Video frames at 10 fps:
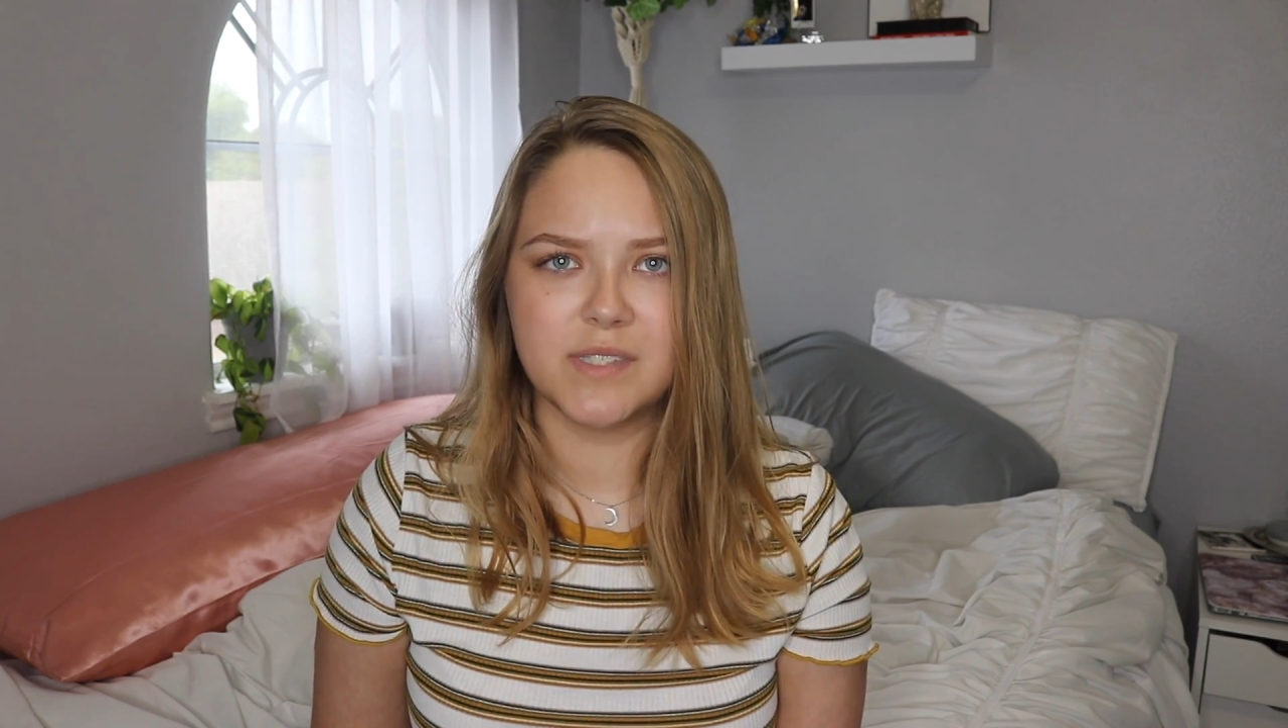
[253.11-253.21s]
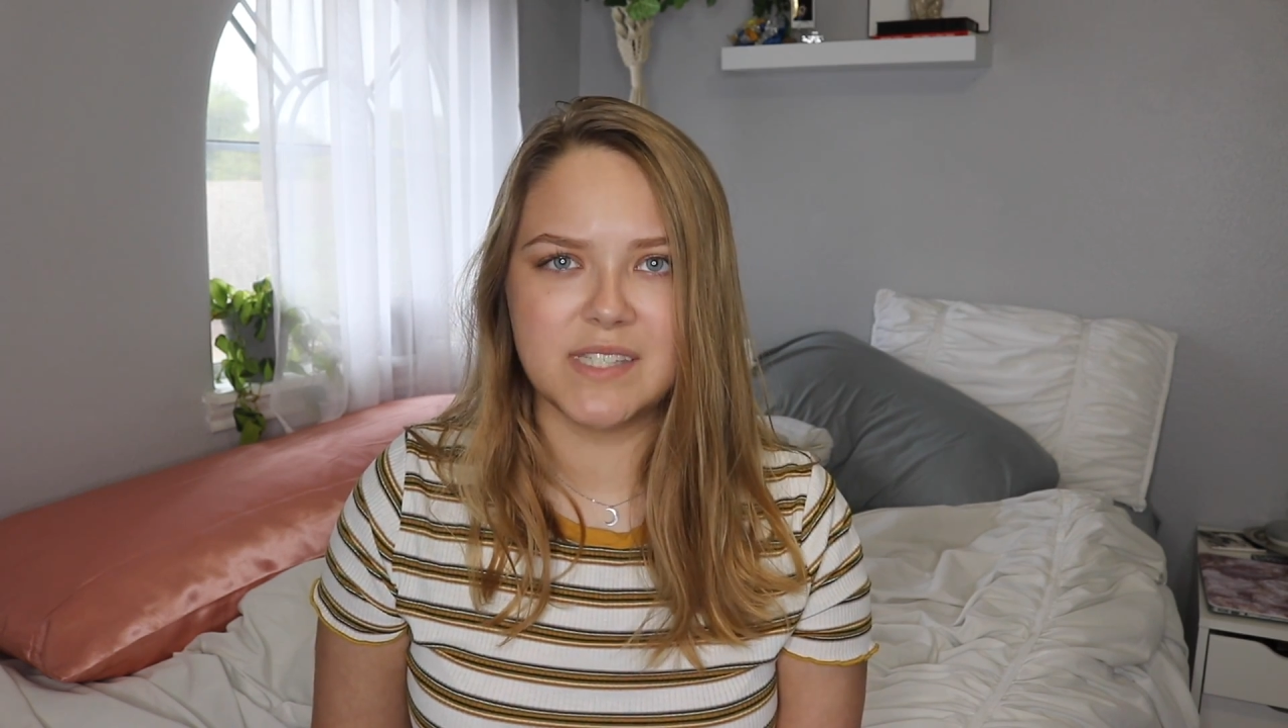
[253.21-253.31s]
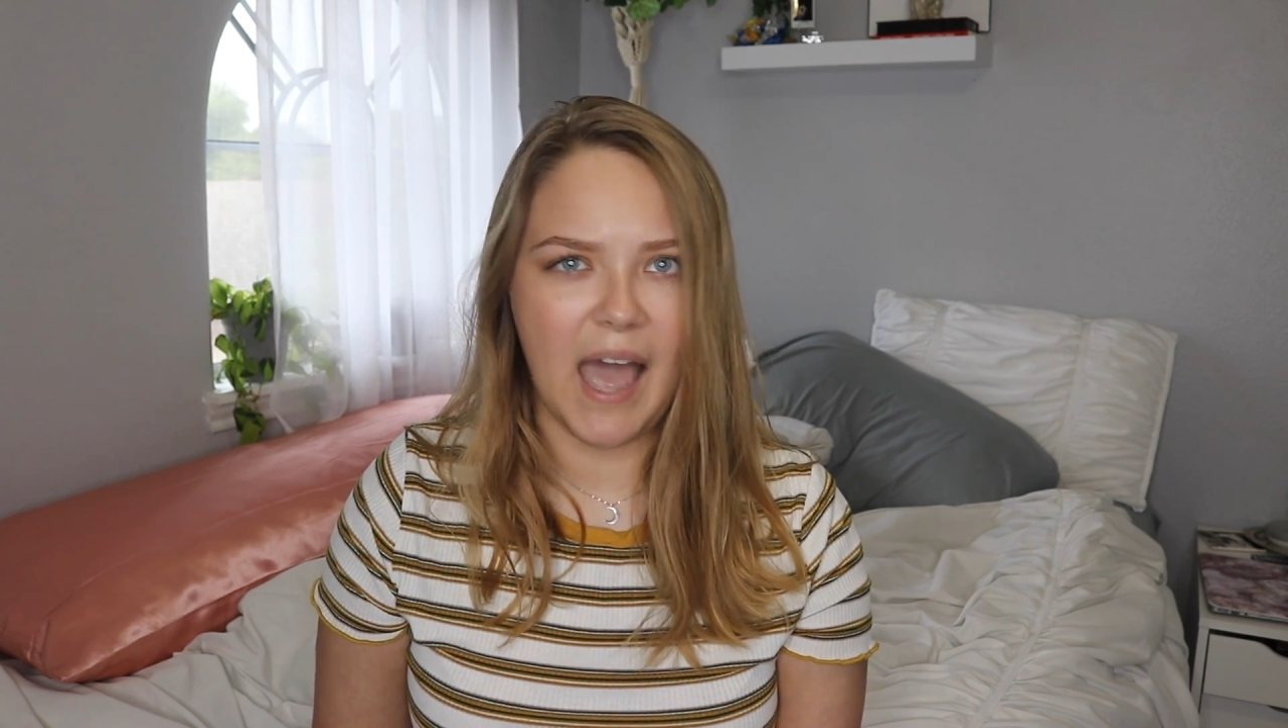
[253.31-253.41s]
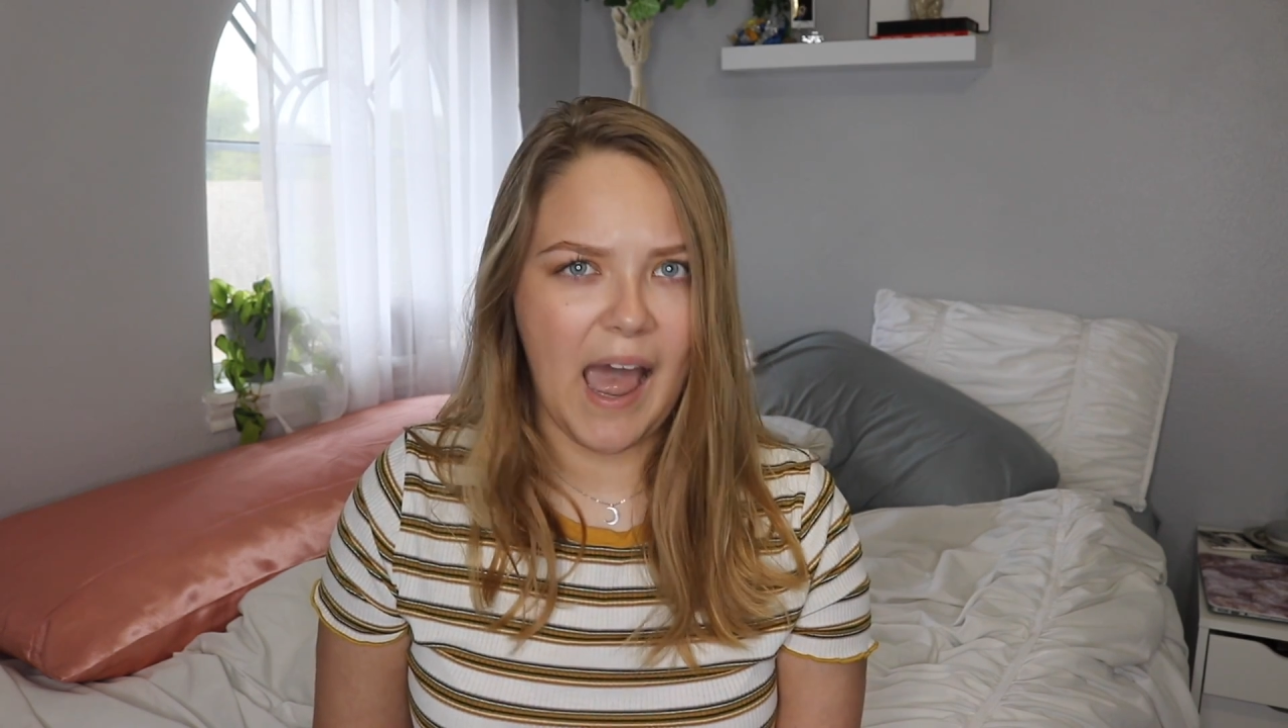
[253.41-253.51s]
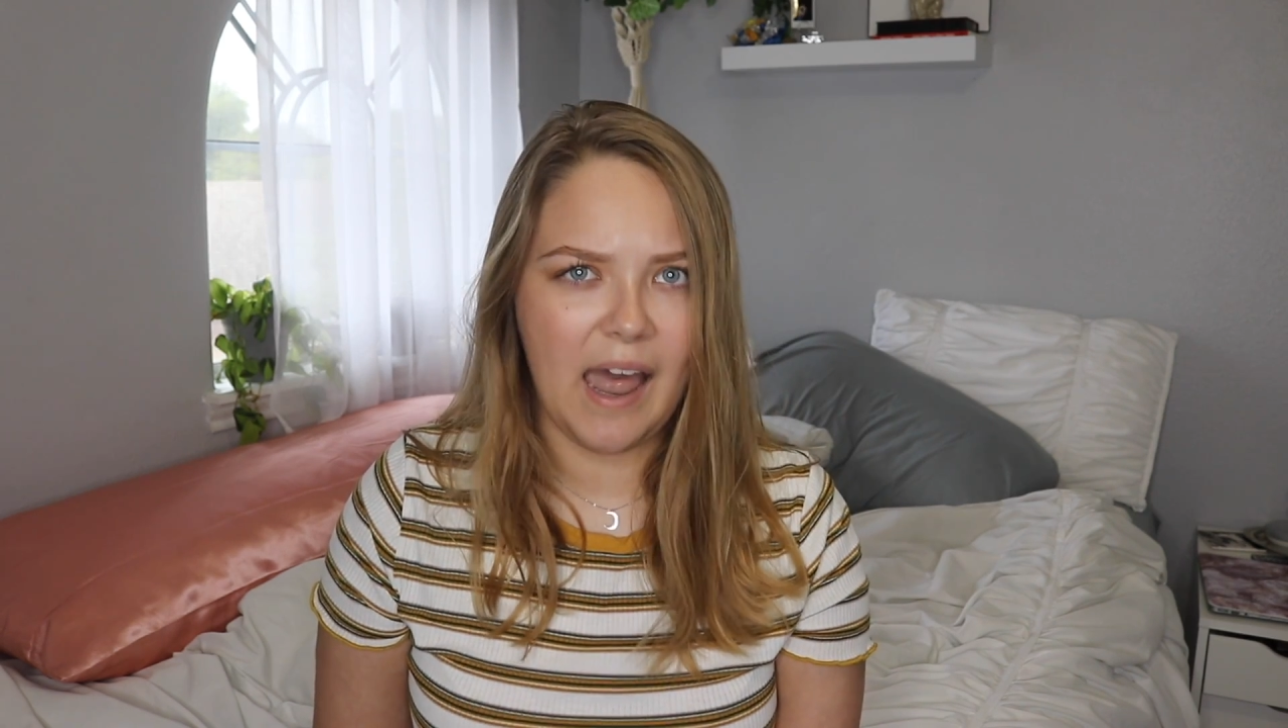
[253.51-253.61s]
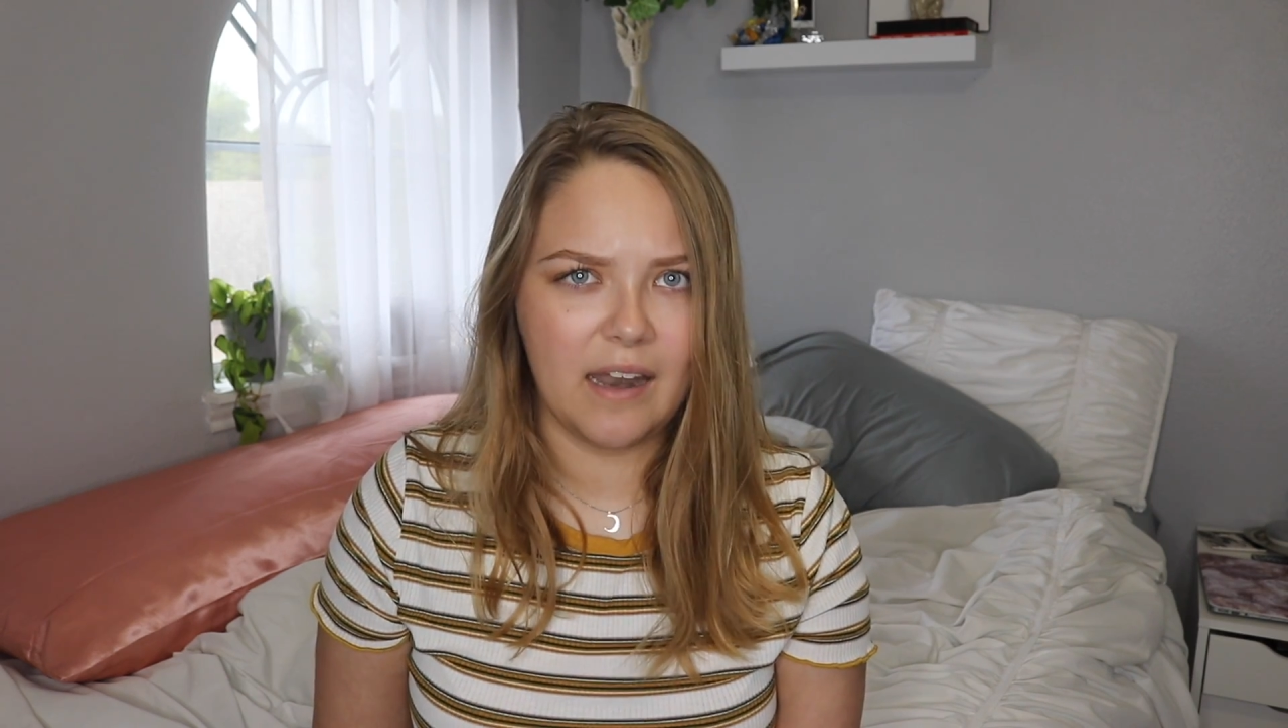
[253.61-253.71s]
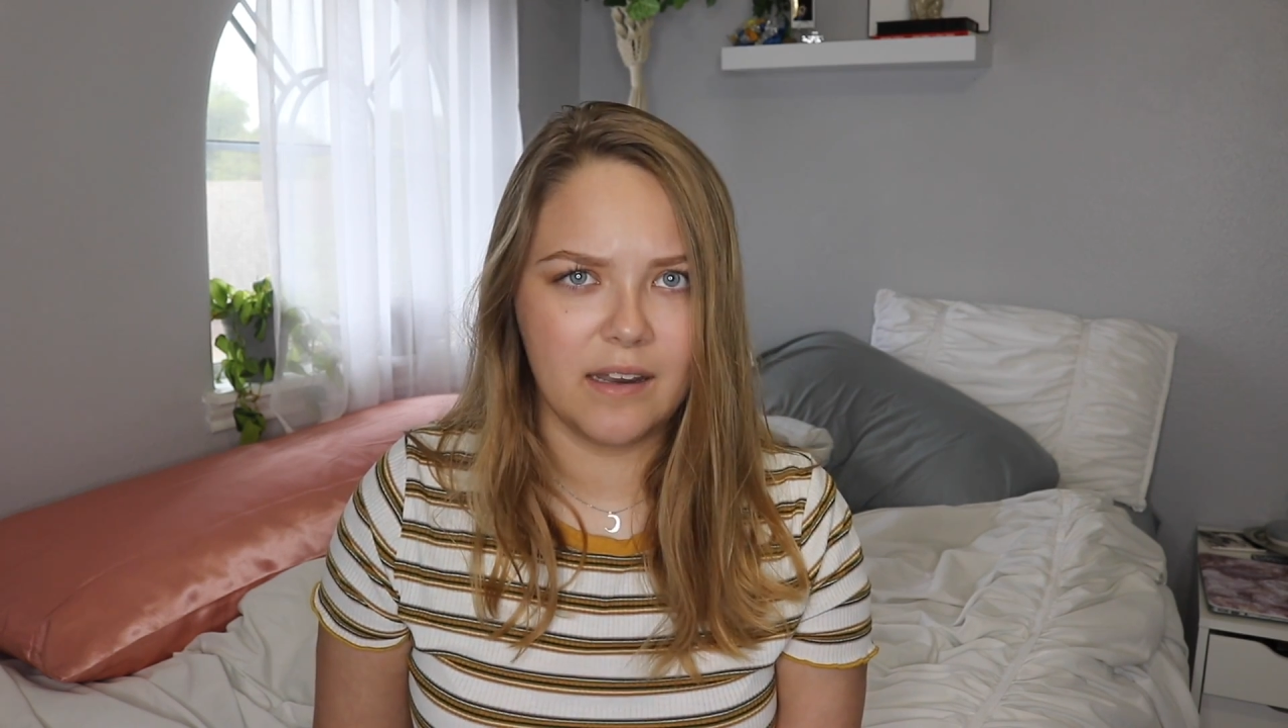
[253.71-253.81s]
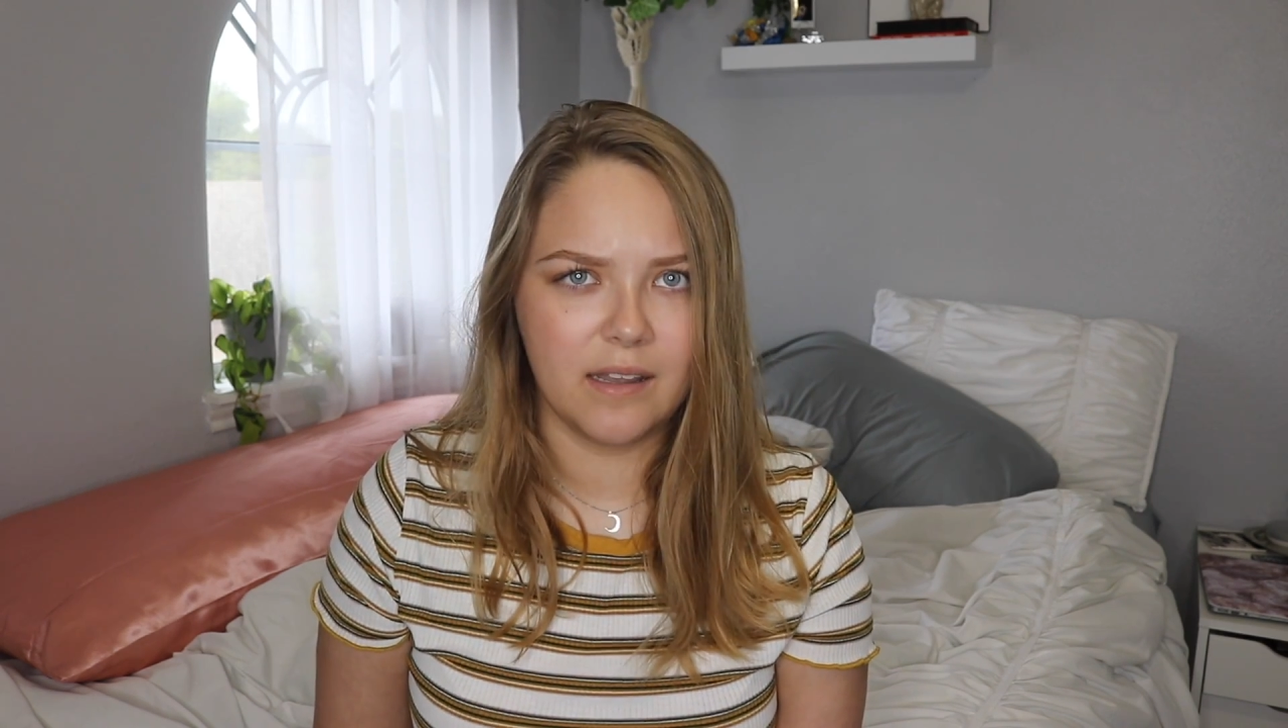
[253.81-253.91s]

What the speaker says: sad